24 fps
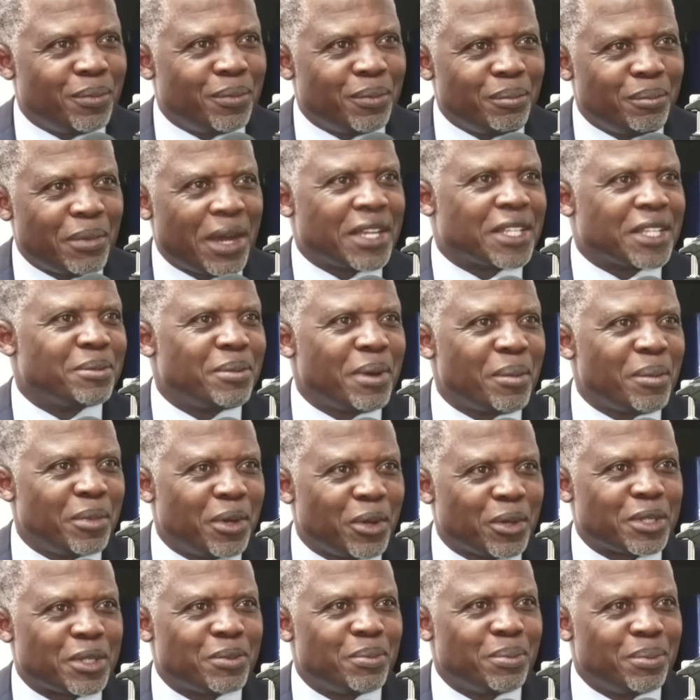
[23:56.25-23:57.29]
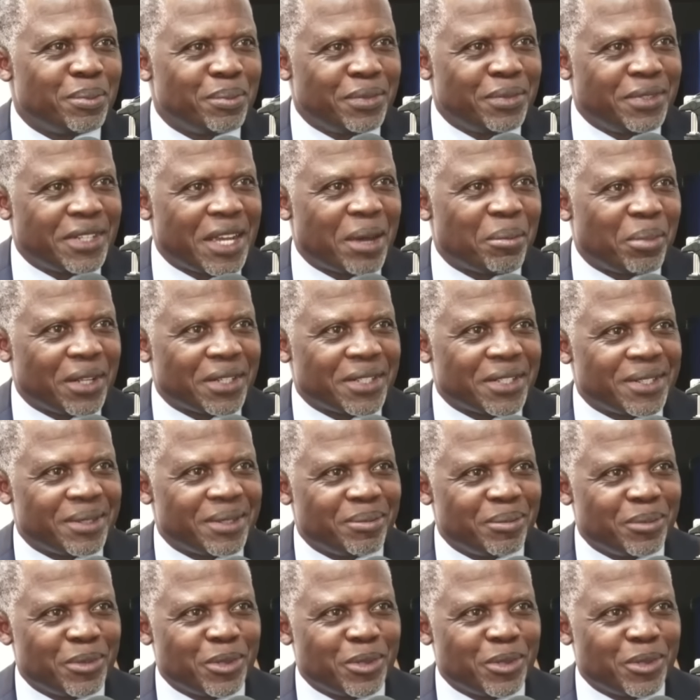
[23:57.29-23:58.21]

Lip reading: maximum dose tablets.